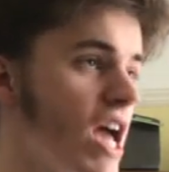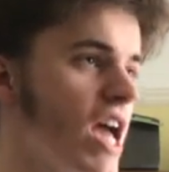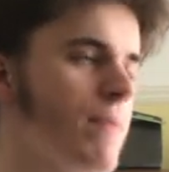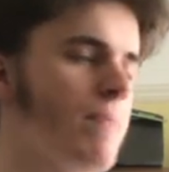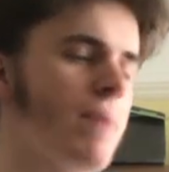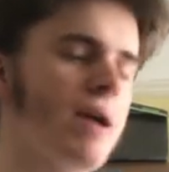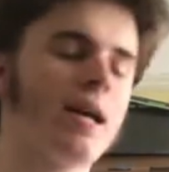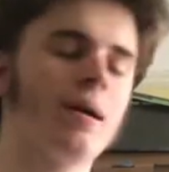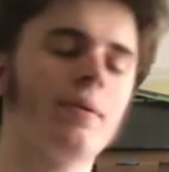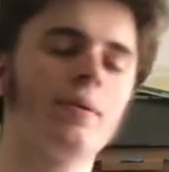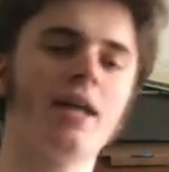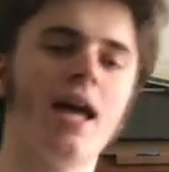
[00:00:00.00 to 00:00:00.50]
It
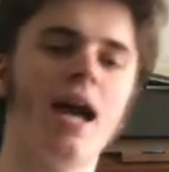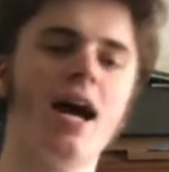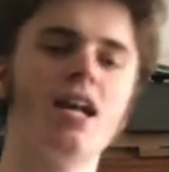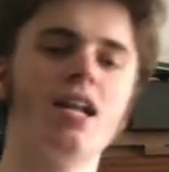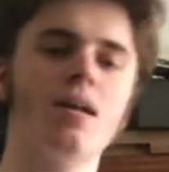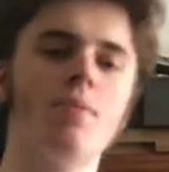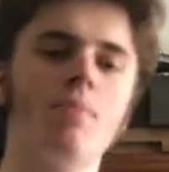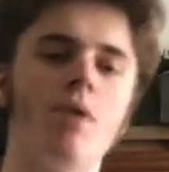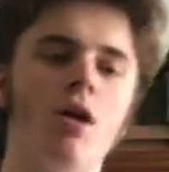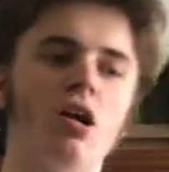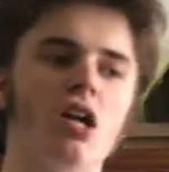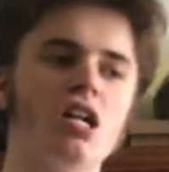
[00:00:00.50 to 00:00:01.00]
may come
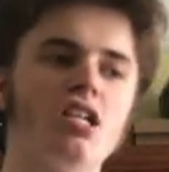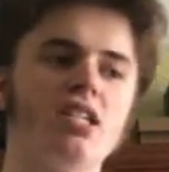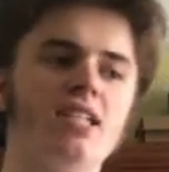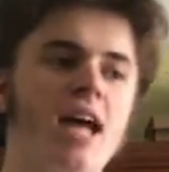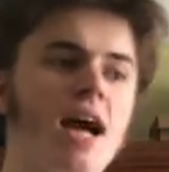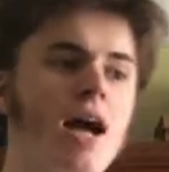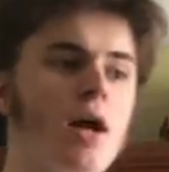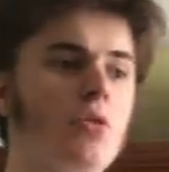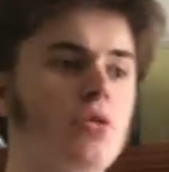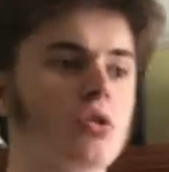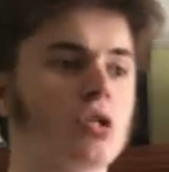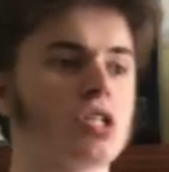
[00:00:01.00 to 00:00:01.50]
cannonballing
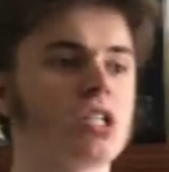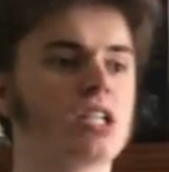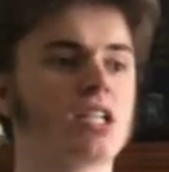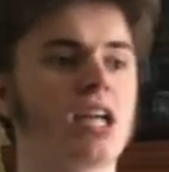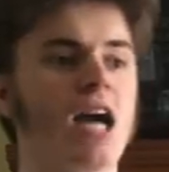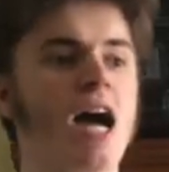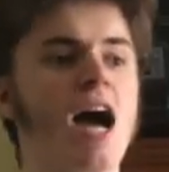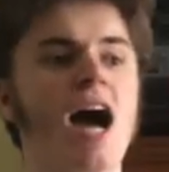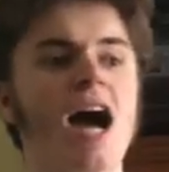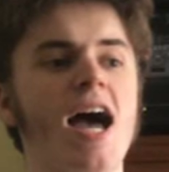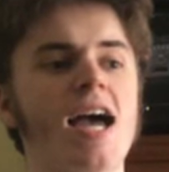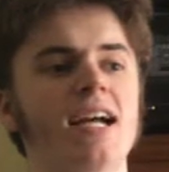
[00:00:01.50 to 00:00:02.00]
down through the
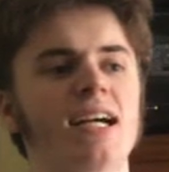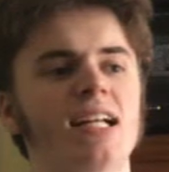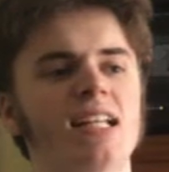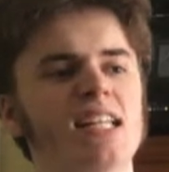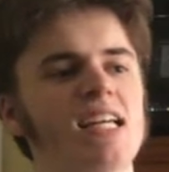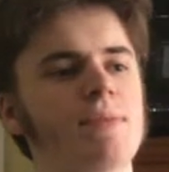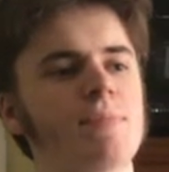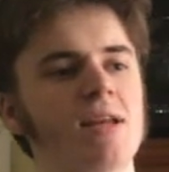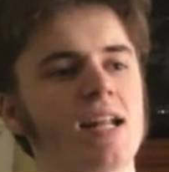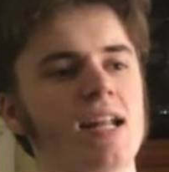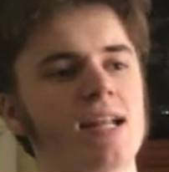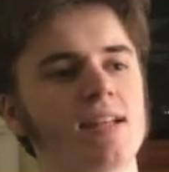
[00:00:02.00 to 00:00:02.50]
sky,
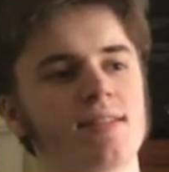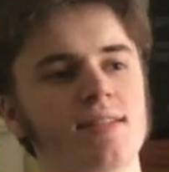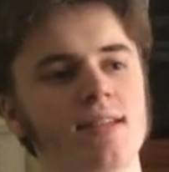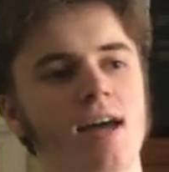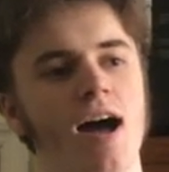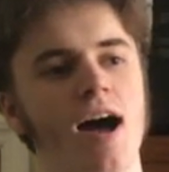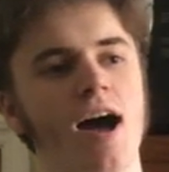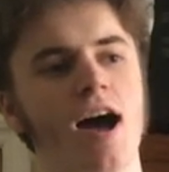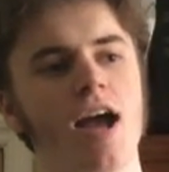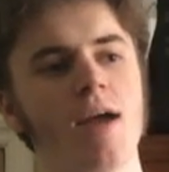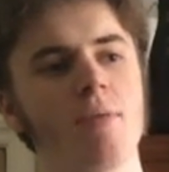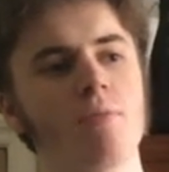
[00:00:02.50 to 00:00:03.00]
gleaming its
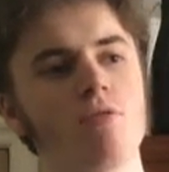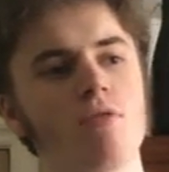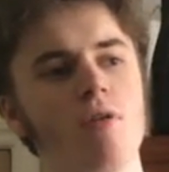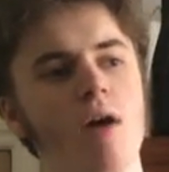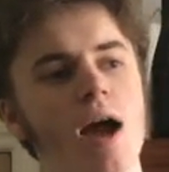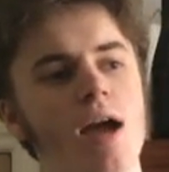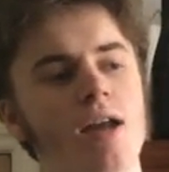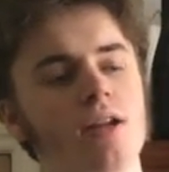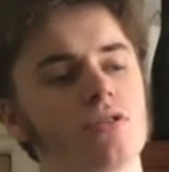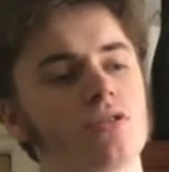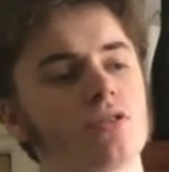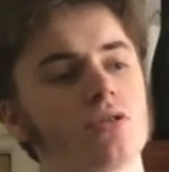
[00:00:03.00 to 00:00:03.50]
eye
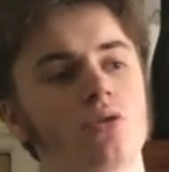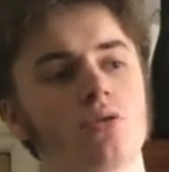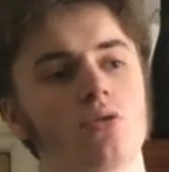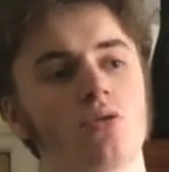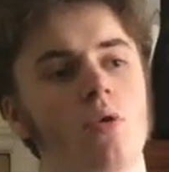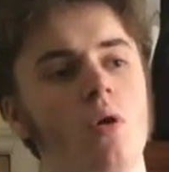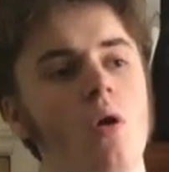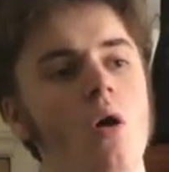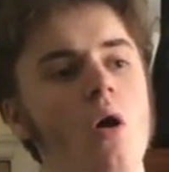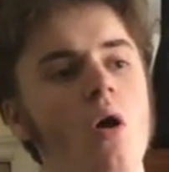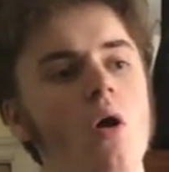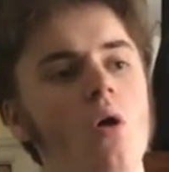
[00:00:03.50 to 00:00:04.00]
bright as a
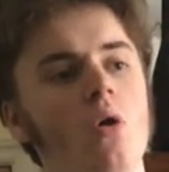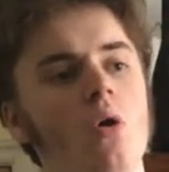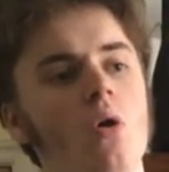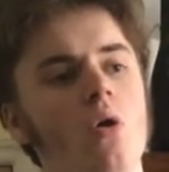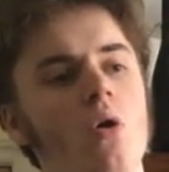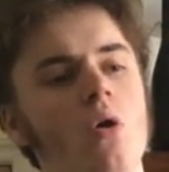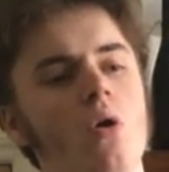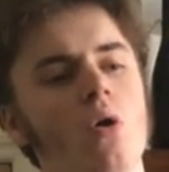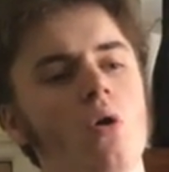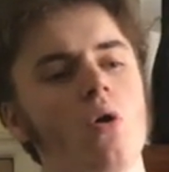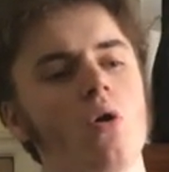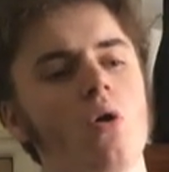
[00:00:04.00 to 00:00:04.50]

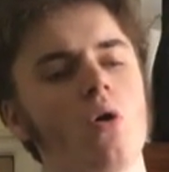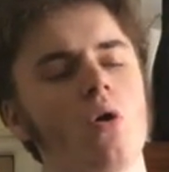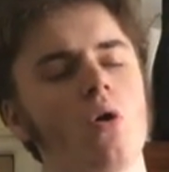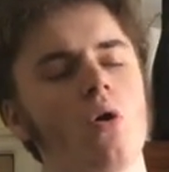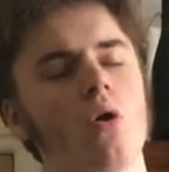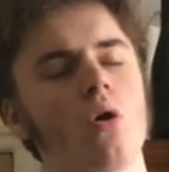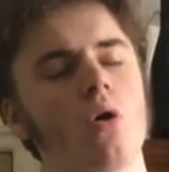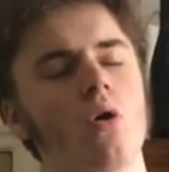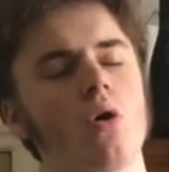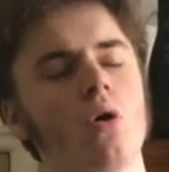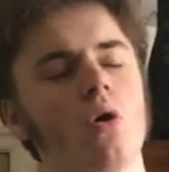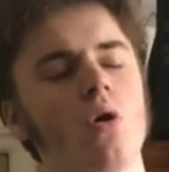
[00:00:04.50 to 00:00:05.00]

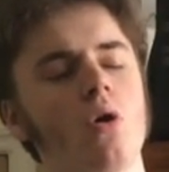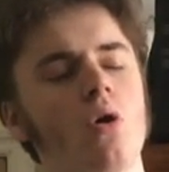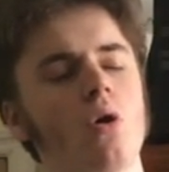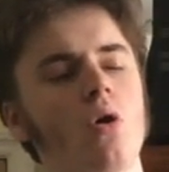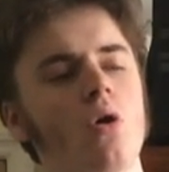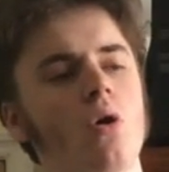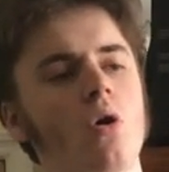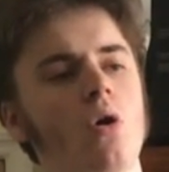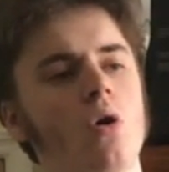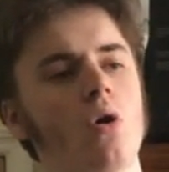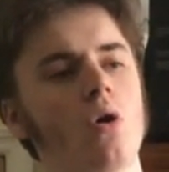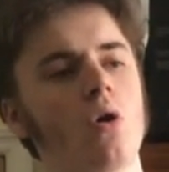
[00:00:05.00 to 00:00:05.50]

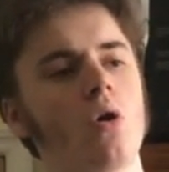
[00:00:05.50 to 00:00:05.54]
rose.